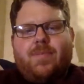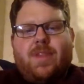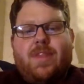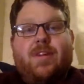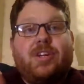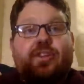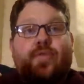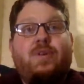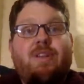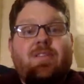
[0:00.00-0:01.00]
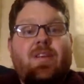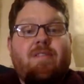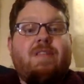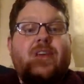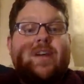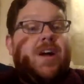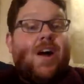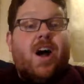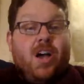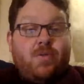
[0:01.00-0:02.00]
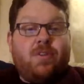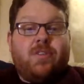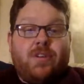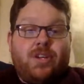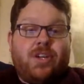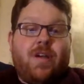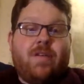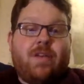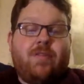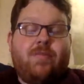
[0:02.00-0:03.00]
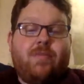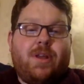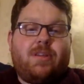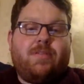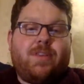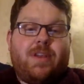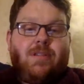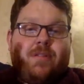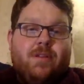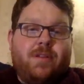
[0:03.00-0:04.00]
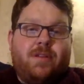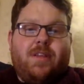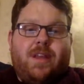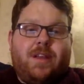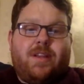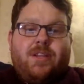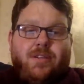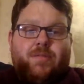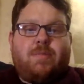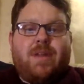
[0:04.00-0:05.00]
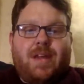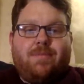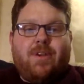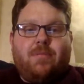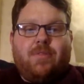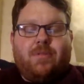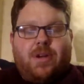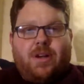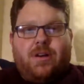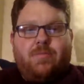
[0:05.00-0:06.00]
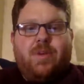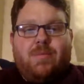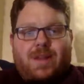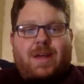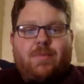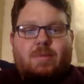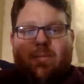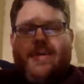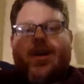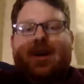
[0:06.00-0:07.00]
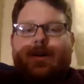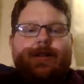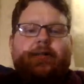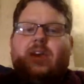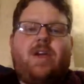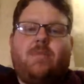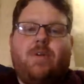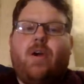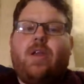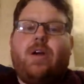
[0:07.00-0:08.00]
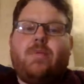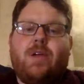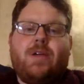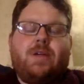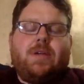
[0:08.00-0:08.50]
They're actually on the windowsill over there. I was going to show you, but as I've said, technical issues. I'm on my laptop, so I can't pick my laptop up and carry it over there. It'd be a right nightmare.